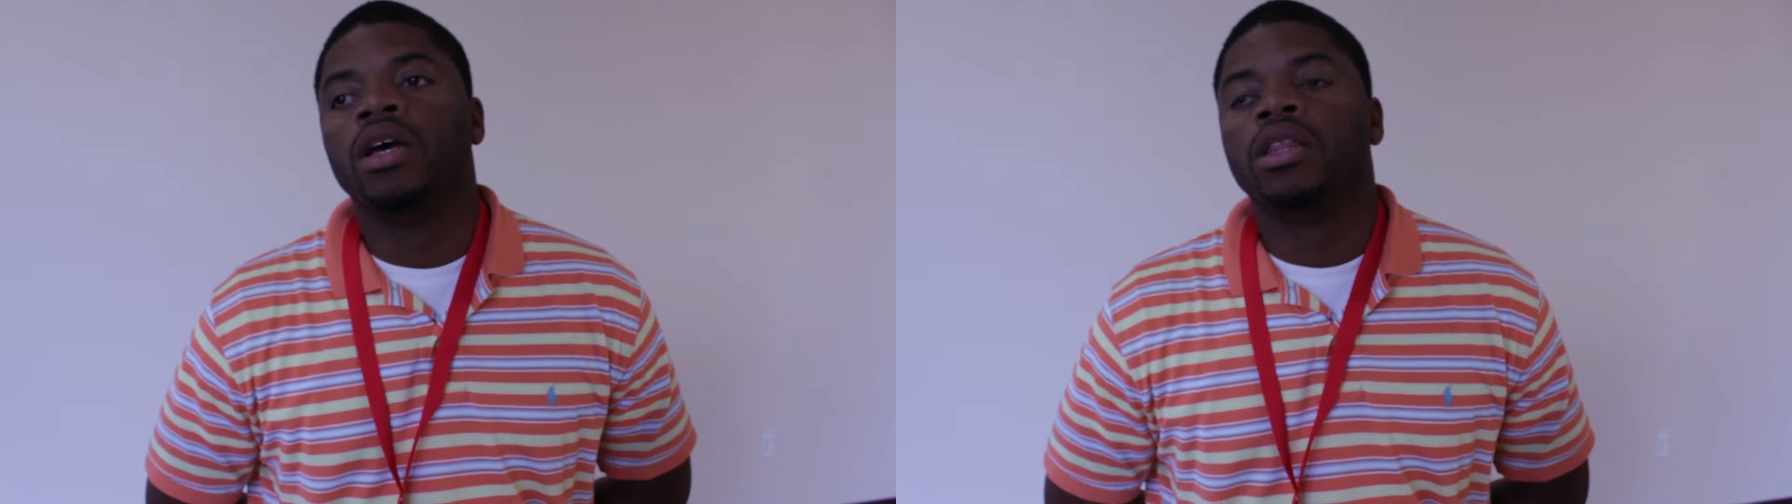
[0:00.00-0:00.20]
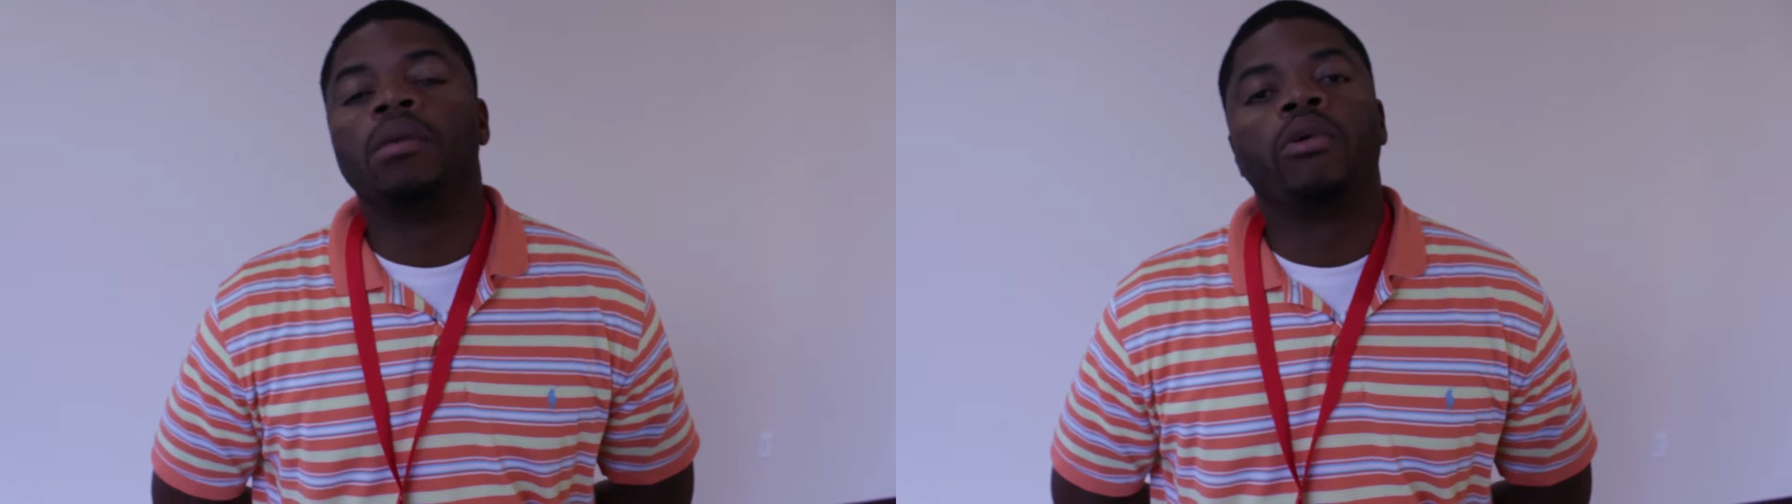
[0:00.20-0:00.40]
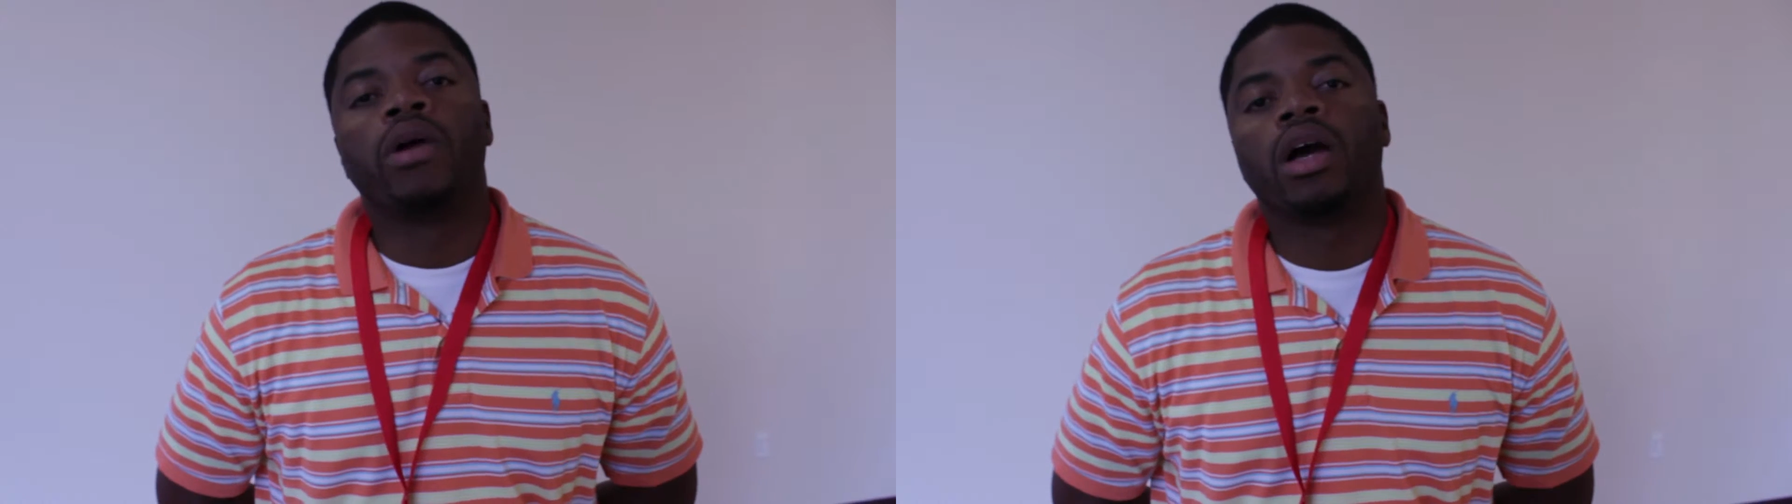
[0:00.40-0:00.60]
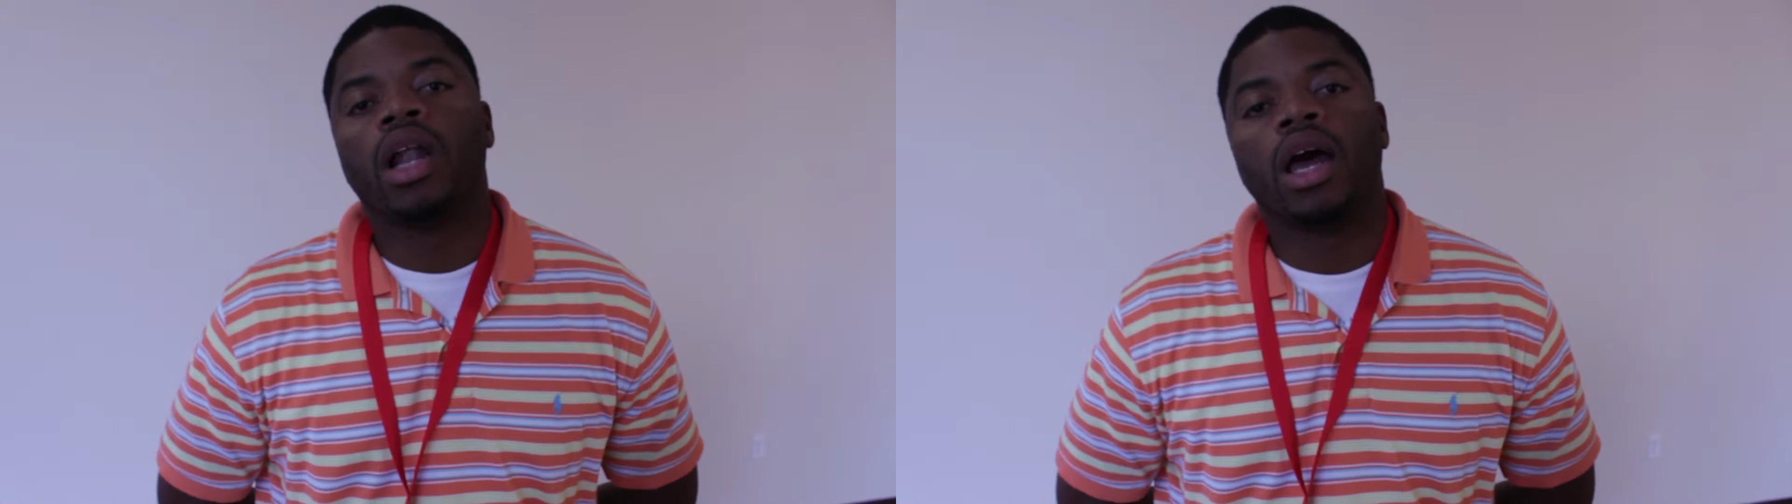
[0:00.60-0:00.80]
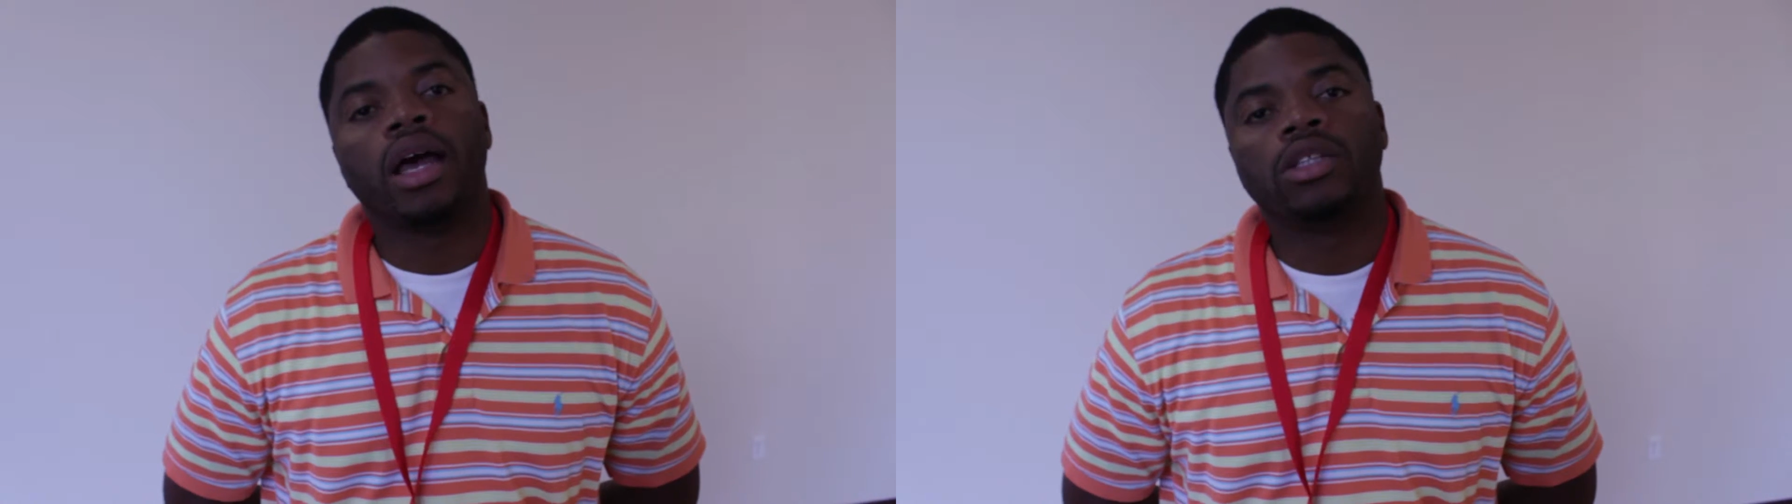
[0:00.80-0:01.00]
they're more
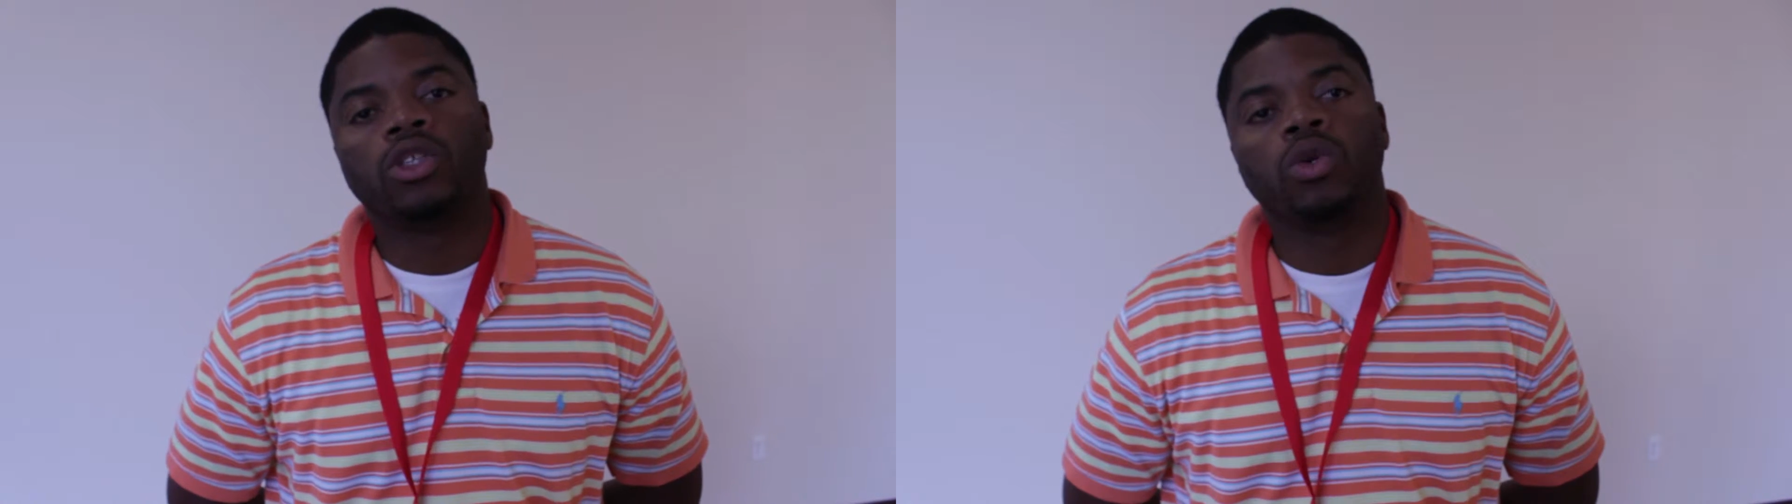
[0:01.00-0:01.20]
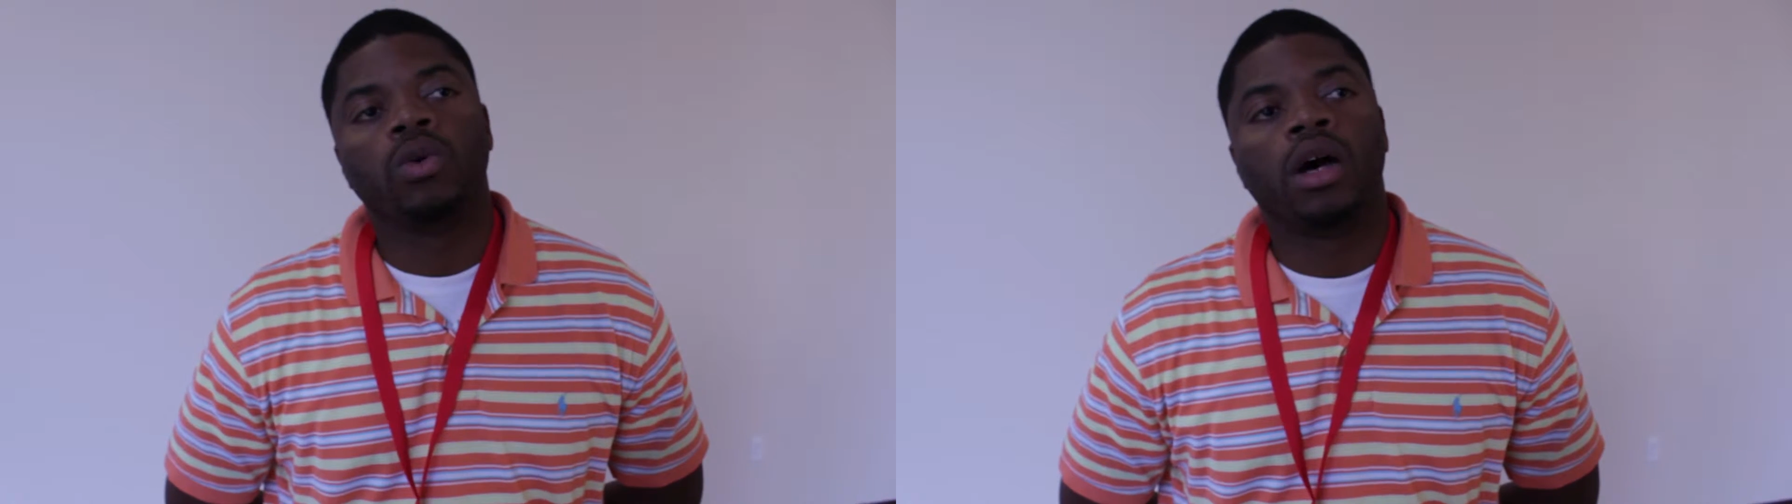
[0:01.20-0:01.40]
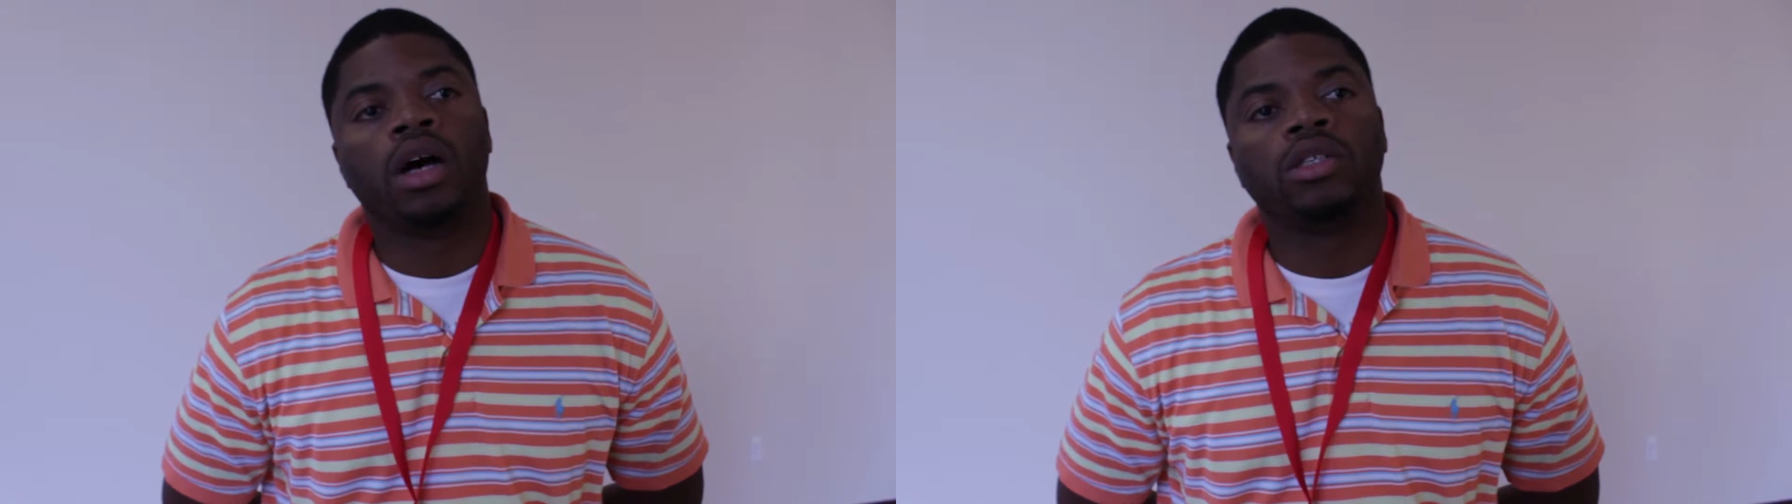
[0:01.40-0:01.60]
inclined to, uh,